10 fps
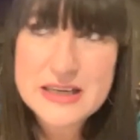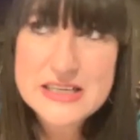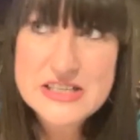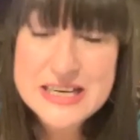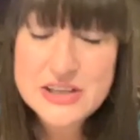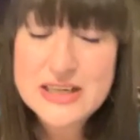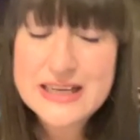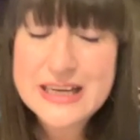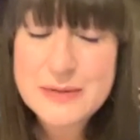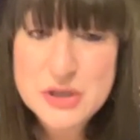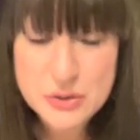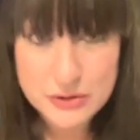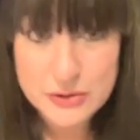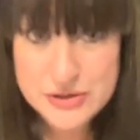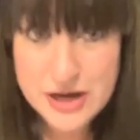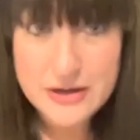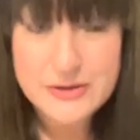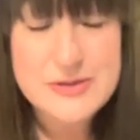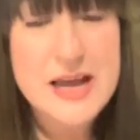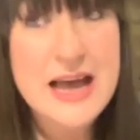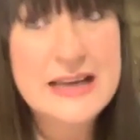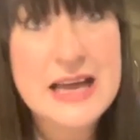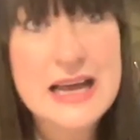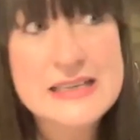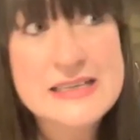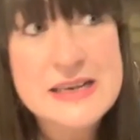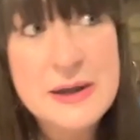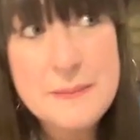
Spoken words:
continually keeps you on your toes, and